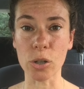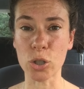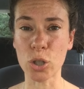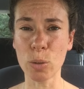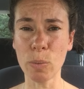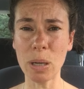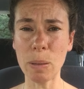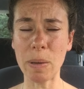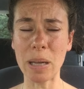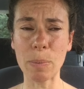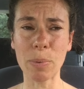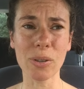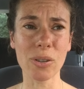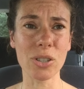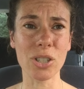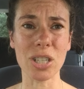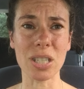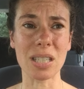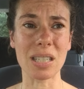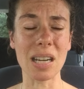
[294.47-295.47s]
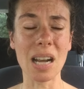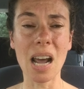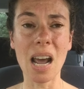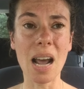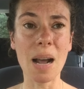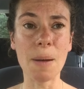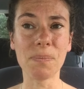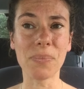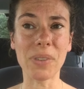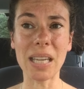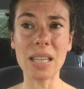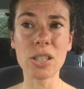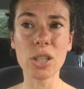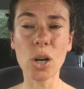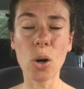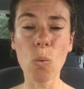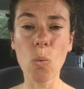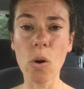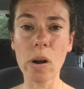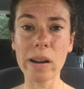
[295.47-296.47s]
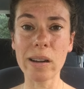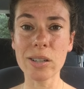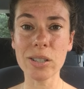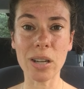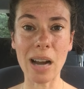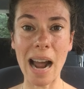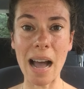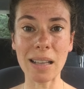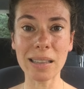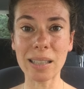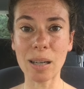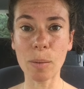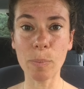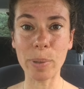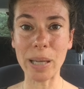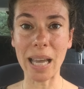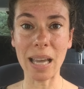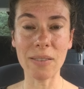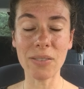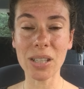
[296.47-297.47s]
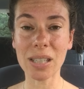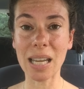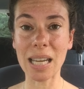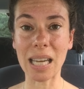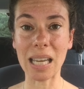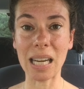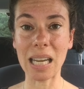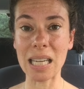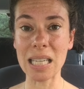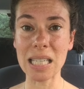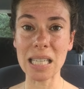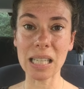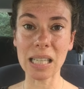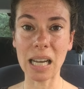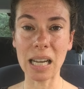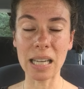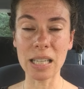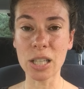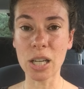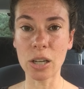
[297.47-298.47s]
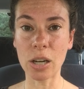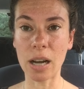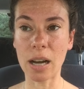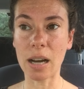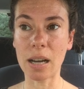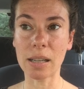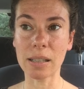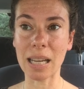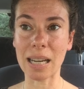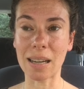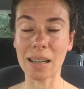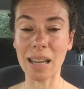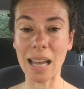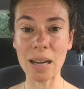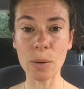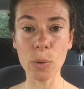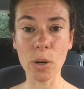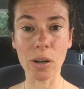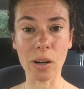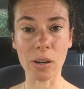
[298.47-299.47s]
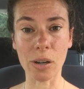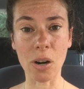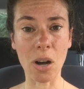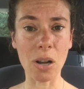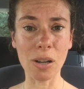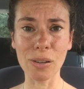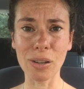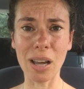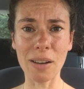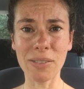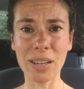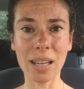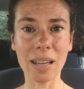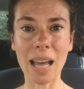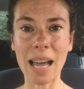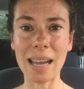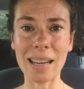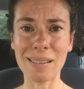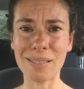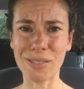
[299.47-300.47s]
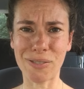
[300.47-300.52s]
Too many people are just Indigo warriors are out there behaving like an like a light worker, all love and light.